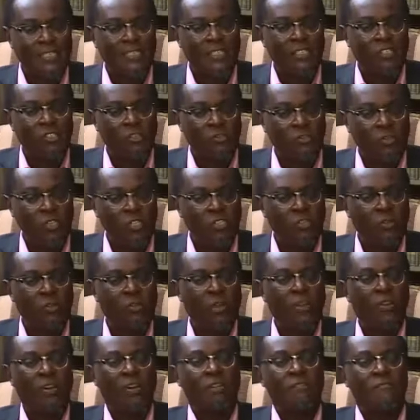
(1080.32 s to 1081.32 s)
situation
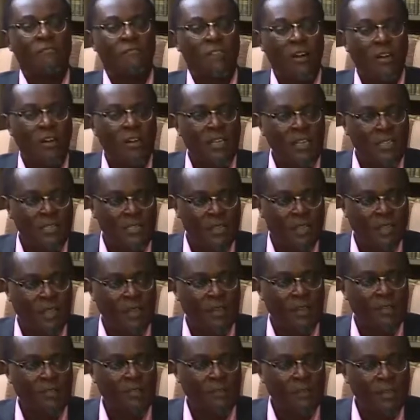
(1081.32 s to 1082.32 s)
where you have violence in the
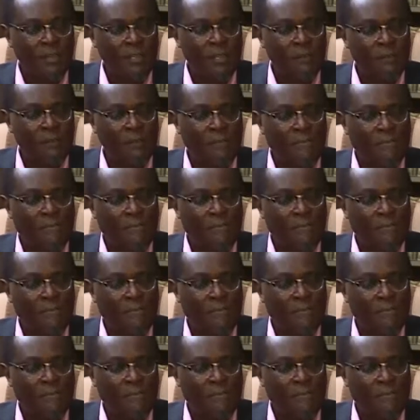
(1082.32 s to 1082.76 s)
Rift Valley.